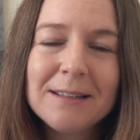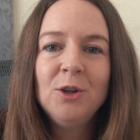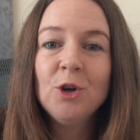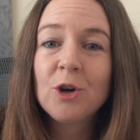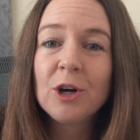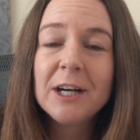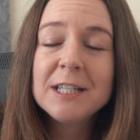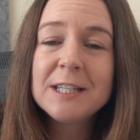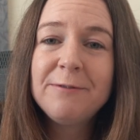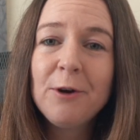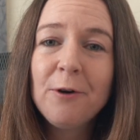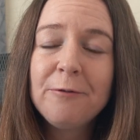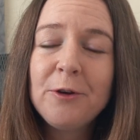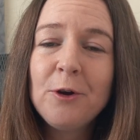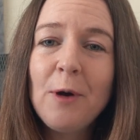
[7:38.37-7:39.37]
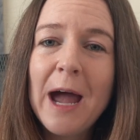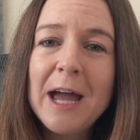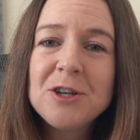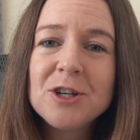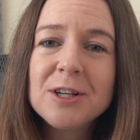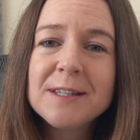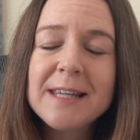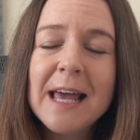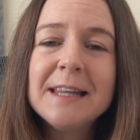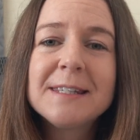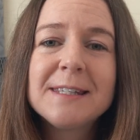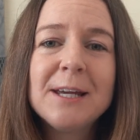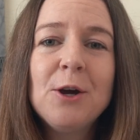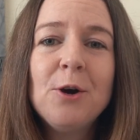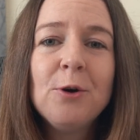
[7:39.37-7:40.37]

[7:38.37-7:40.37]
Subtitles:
You could interview a few agents and see